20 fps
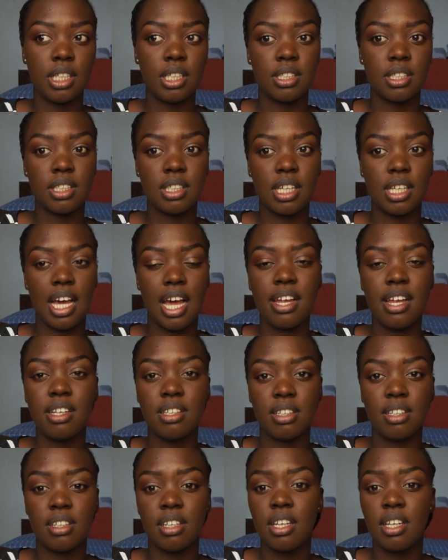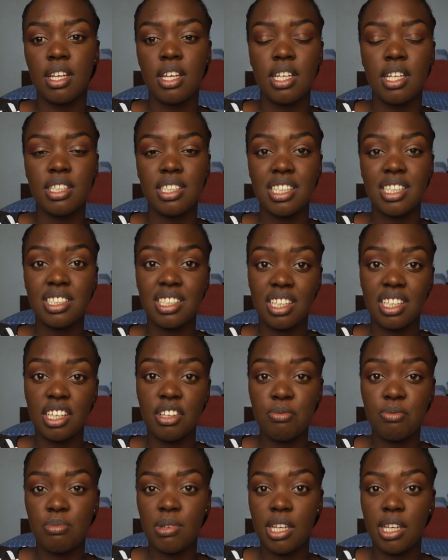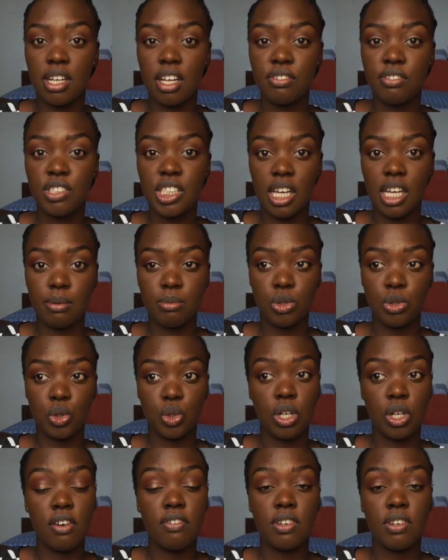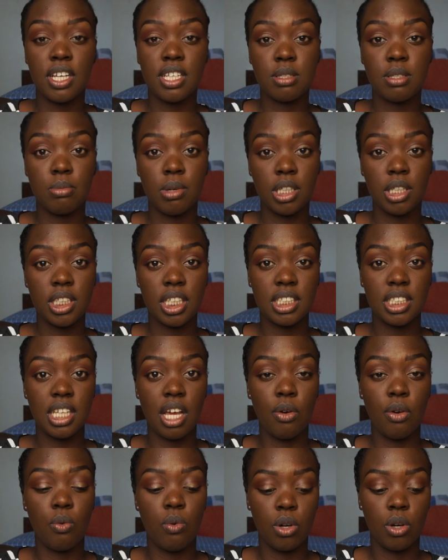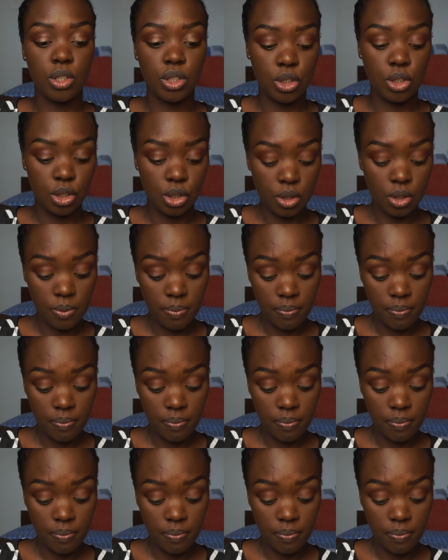It kind of doesn't give me enough time to travel as much as I want to,